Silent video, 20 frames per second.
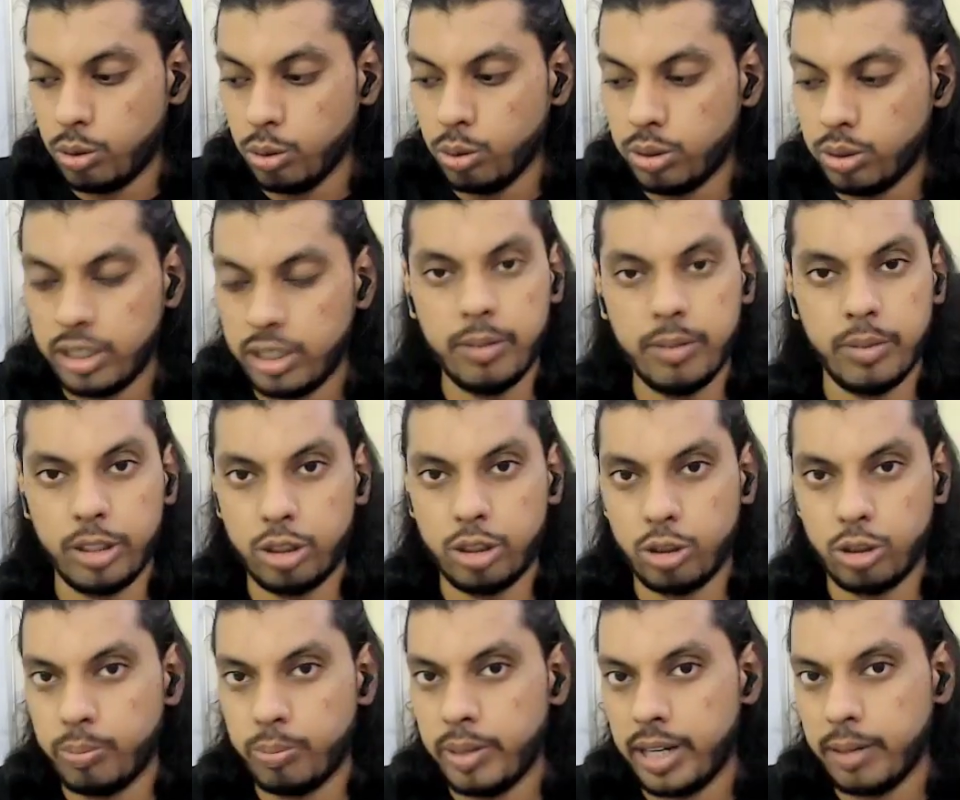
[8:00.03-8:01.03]
2-3 months
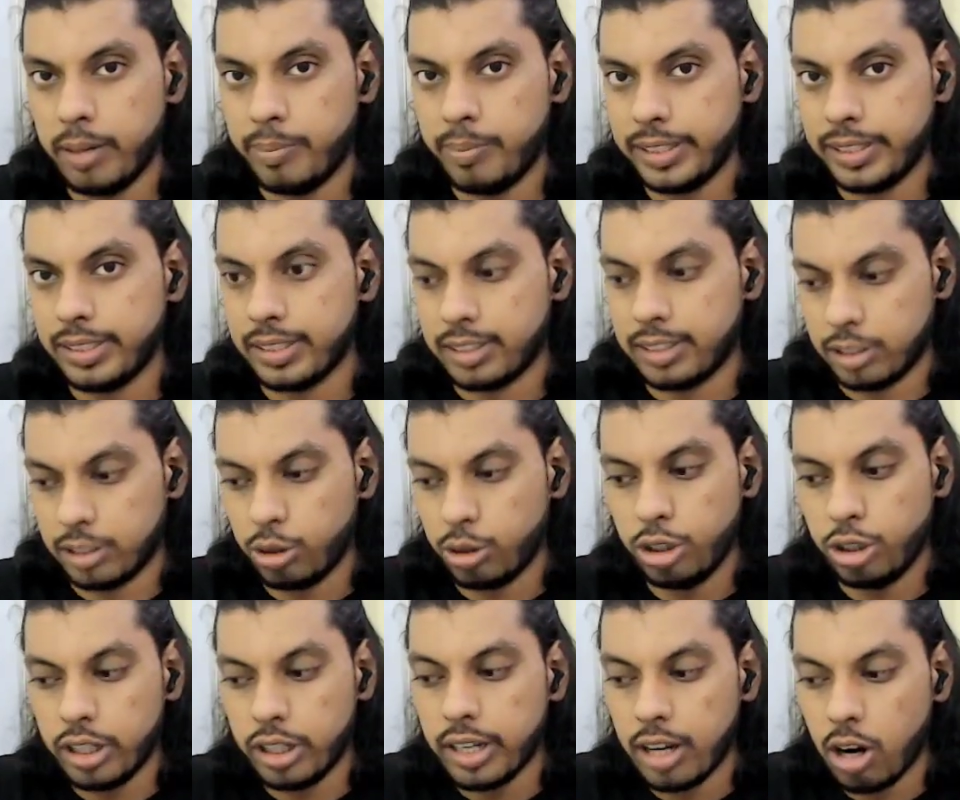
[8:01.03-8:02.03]
to build a business. It's
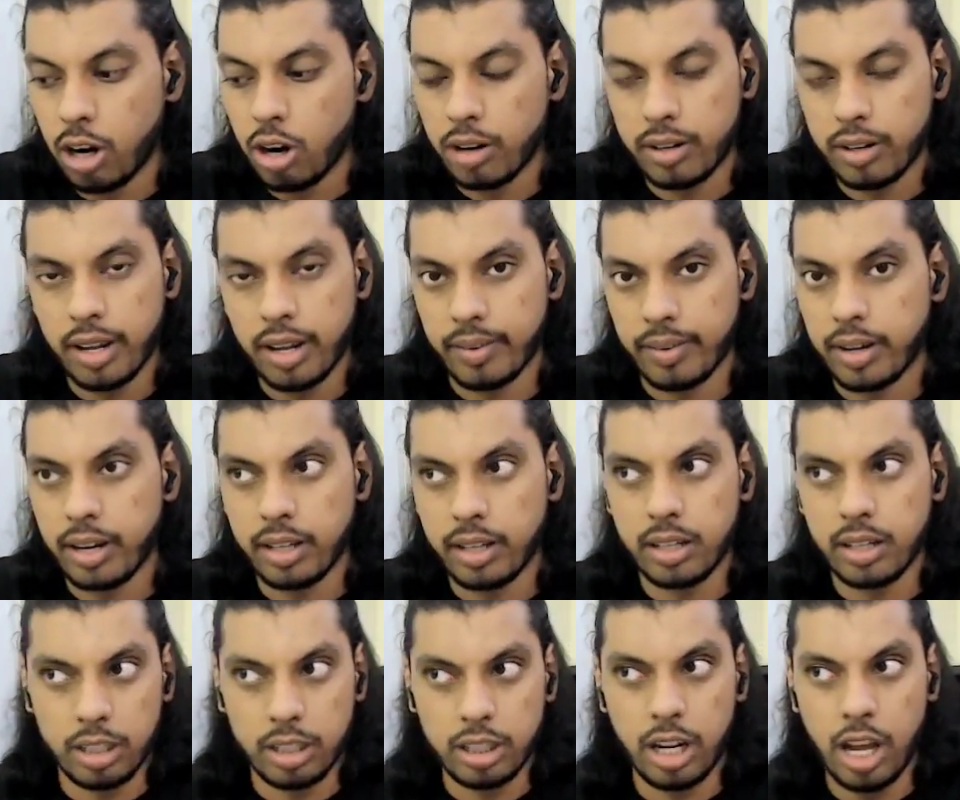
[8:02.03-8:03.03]
going to take a lot of time.
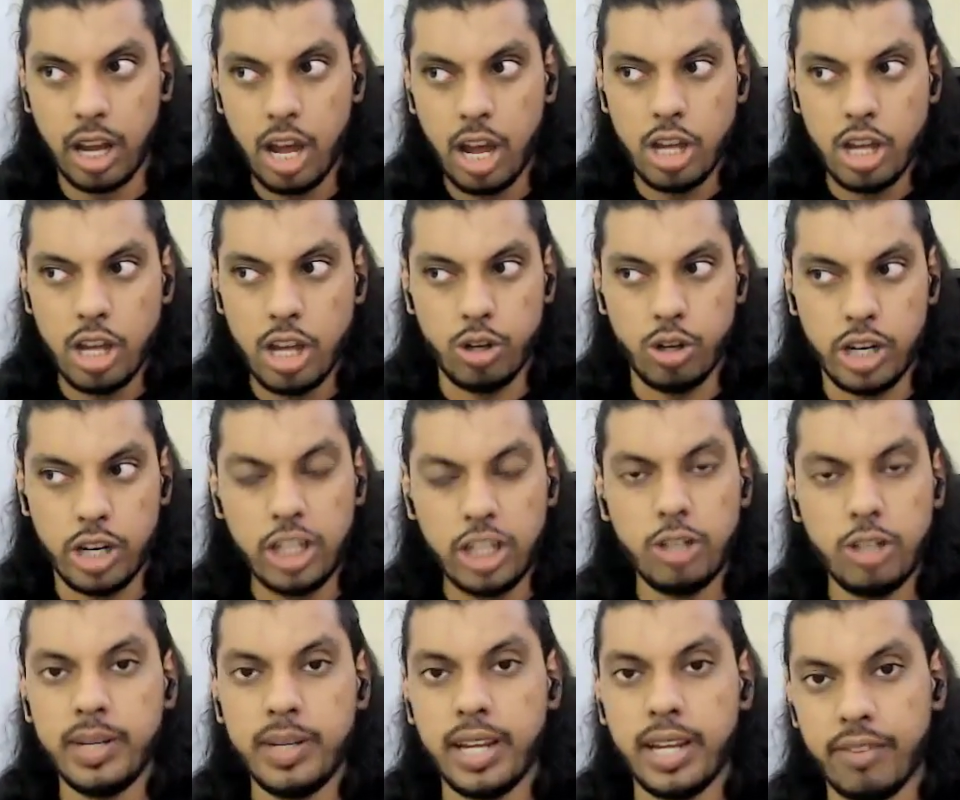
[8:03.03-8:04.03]
You need
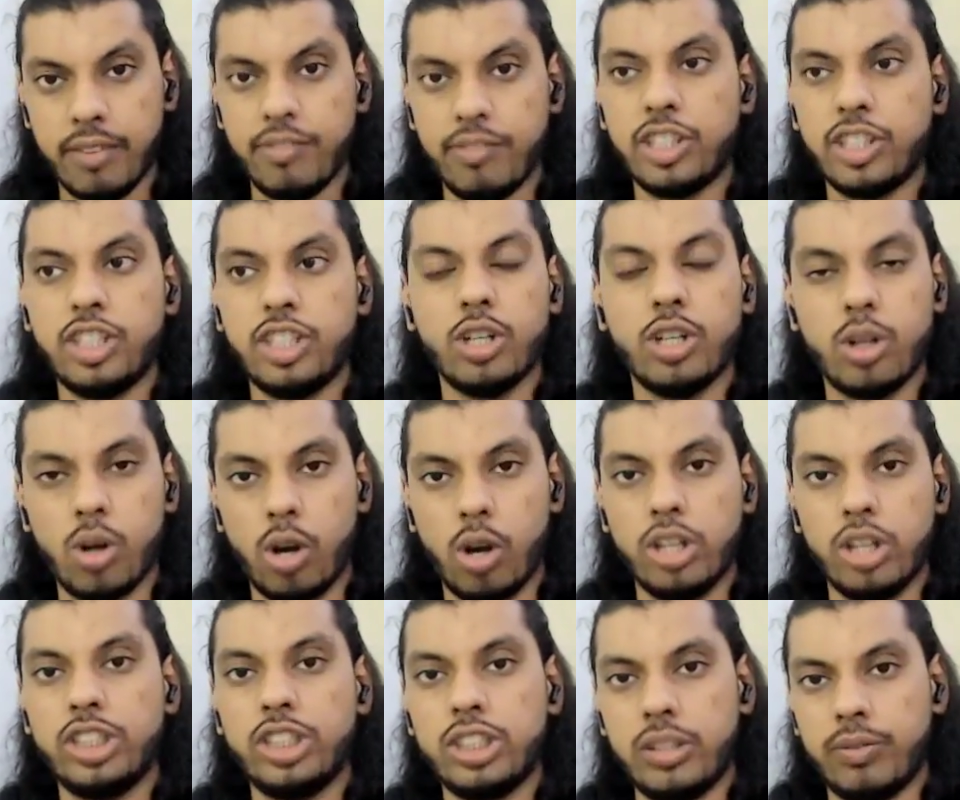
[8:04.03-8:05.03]
to be investing
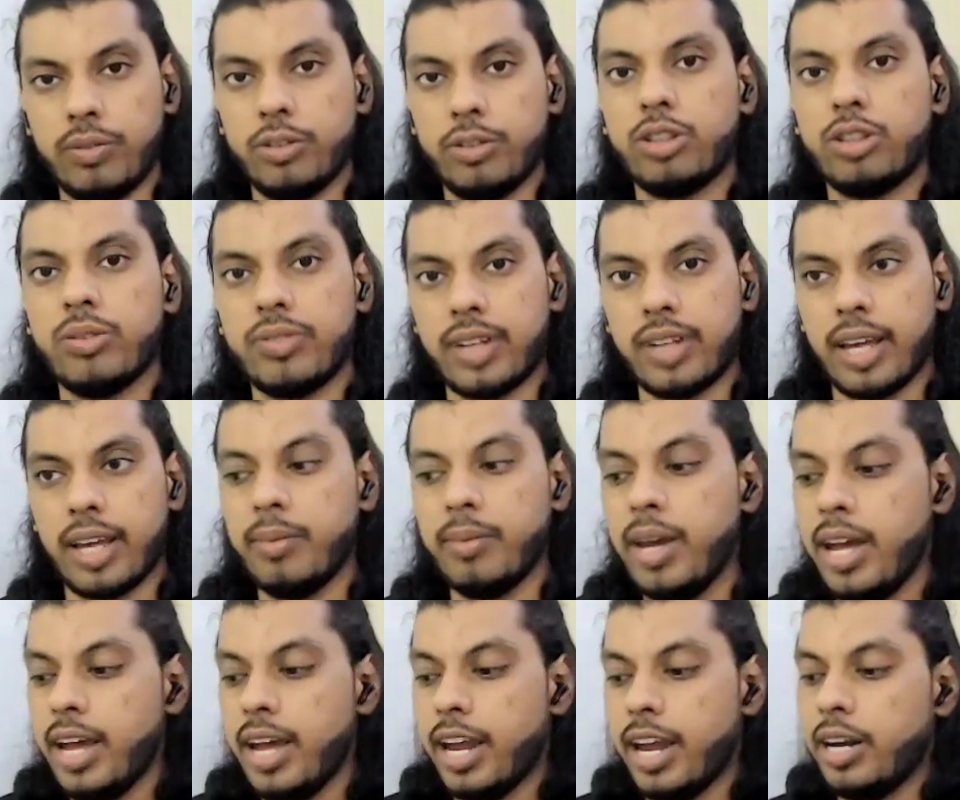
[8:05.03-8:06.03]
conscious efforts of time
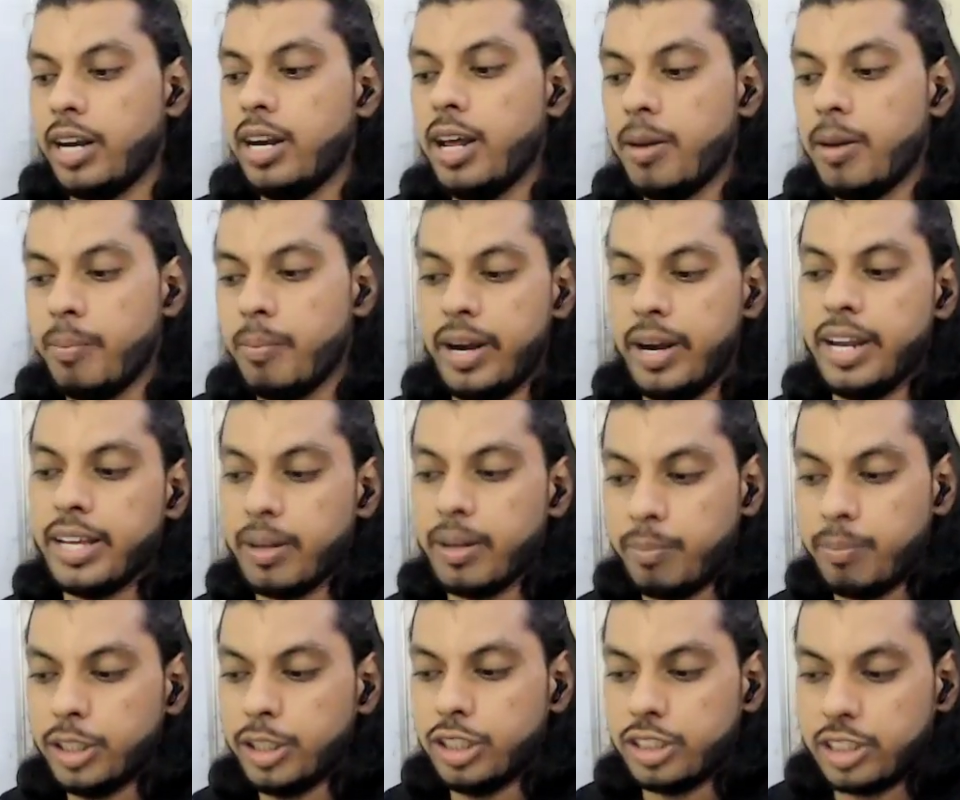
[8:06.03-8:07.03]
in building a
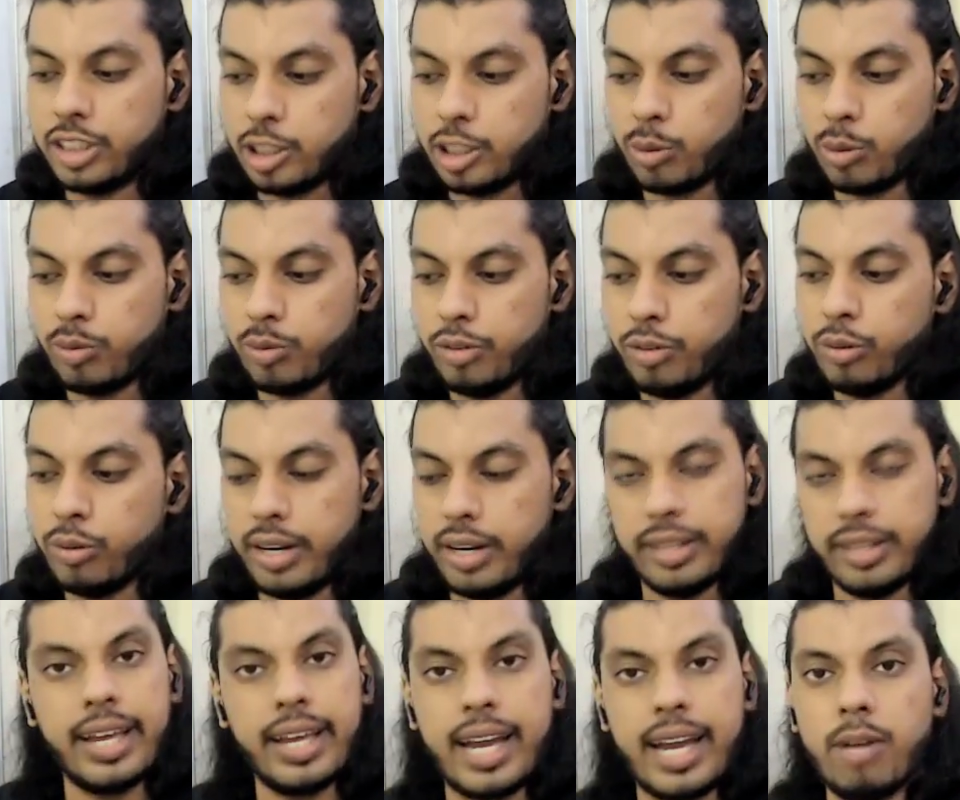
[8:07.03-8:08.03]
business. That's what we do
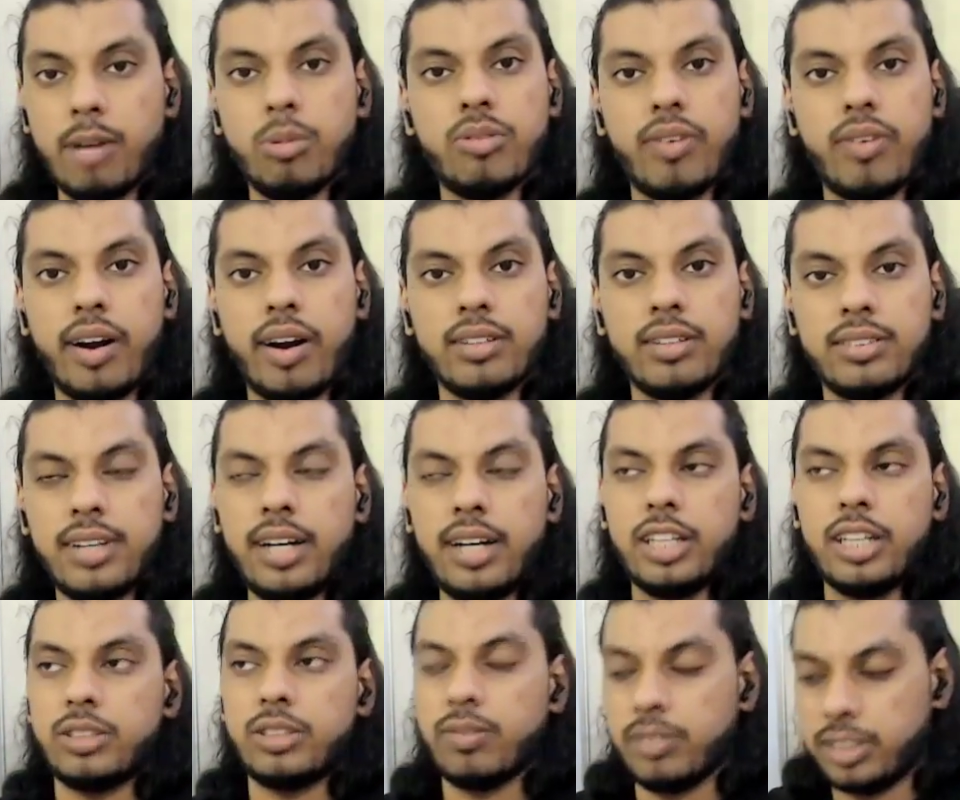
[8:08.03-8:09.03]
in the Academy of Art and
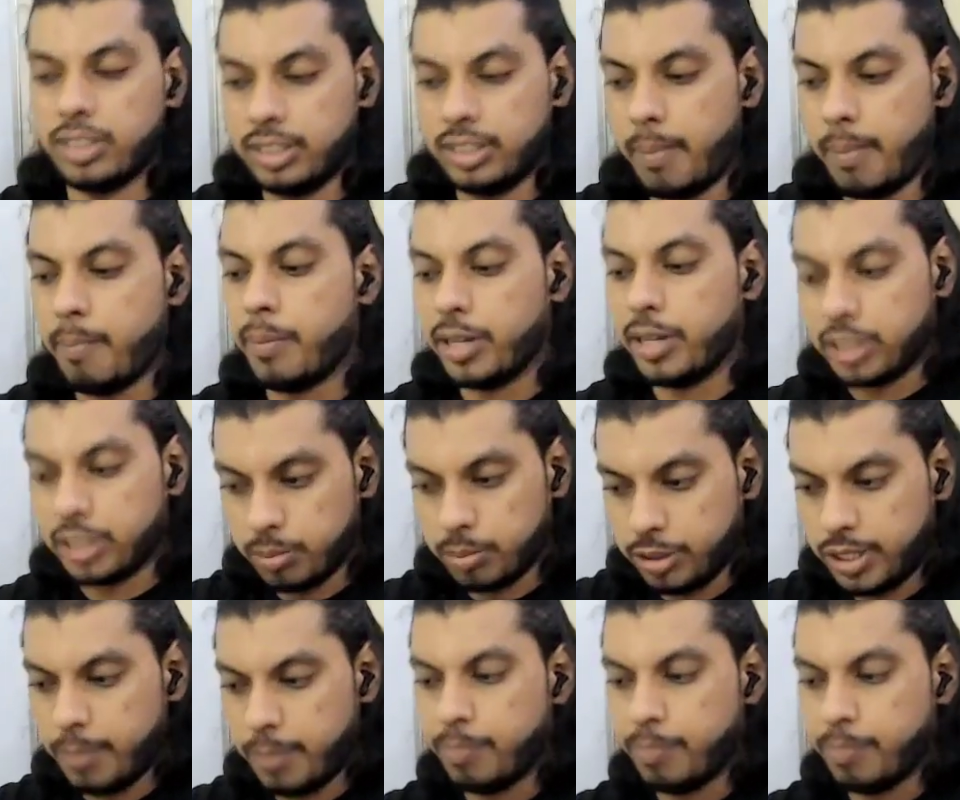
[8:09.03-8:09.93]
Science. Step by step.